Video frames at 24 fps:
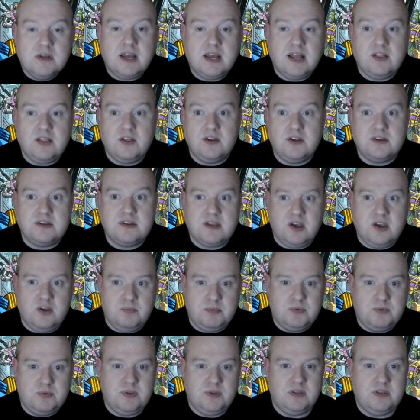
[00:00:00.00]
I lost
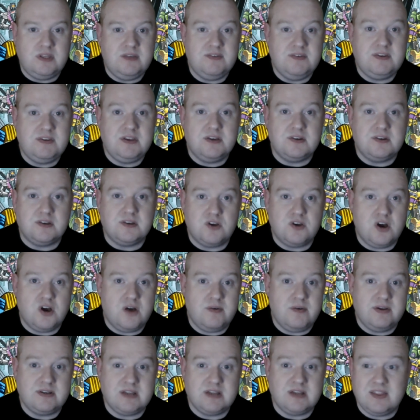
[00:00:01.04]
count between TV series and
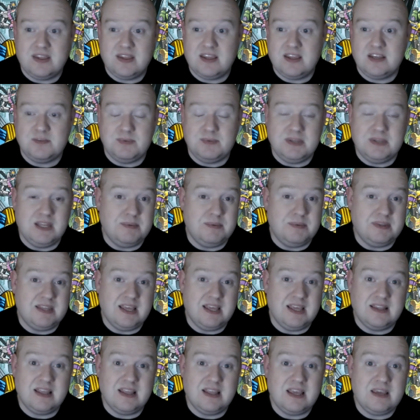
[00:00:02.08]
comics. I think he's been dead about
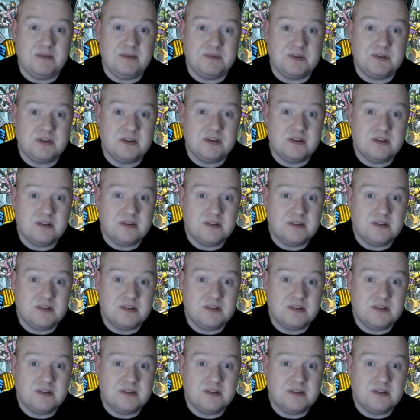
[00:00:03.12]
10 times.